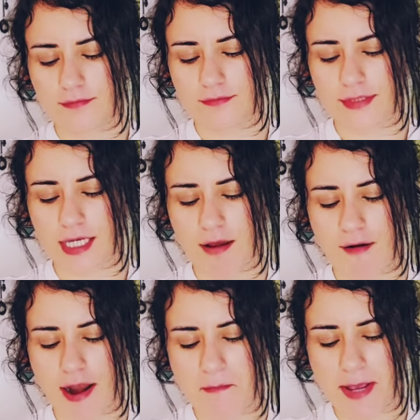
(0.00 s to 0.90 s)
You know
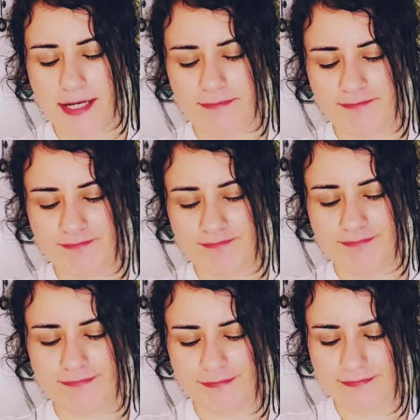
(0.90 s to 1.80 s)
what I mean?
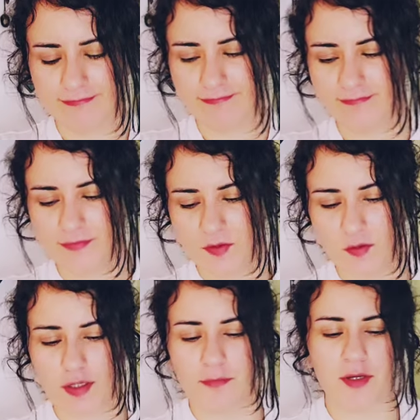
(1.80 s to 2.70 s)

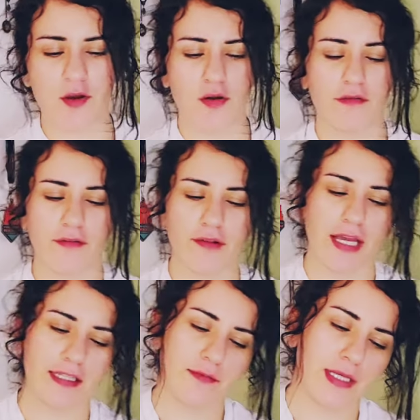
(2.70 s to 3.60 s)
So let me know if you
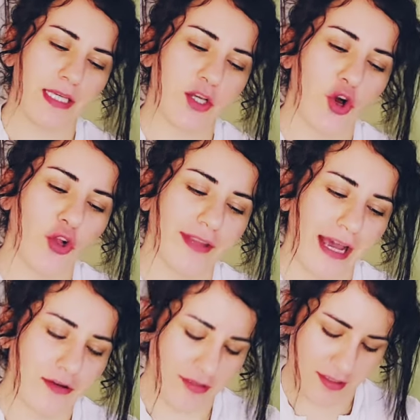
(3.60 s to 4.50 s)
like to be called
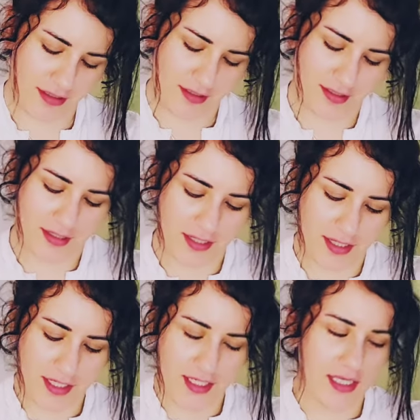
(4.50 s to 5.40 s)
out.
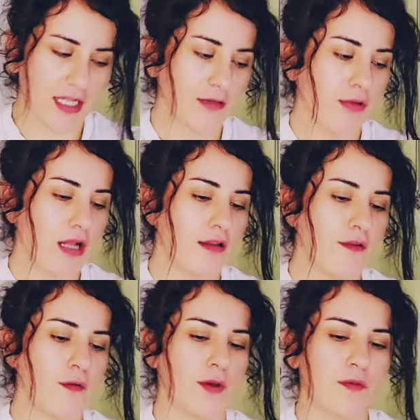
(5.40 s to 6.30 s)
I'll
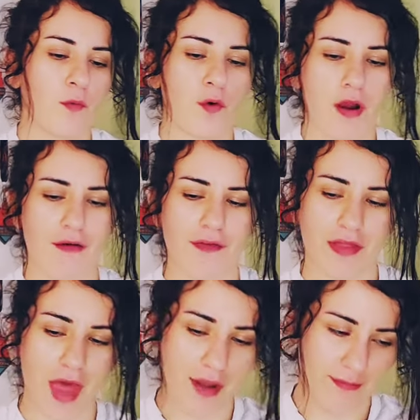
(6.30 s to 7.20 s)
do it more often
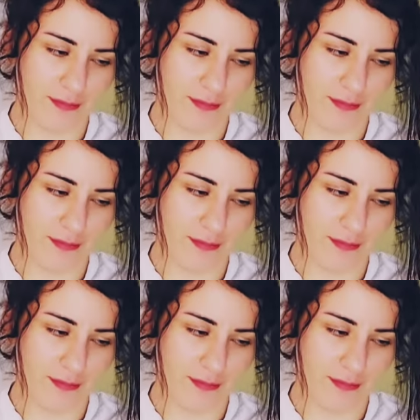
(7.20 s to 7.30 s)
then.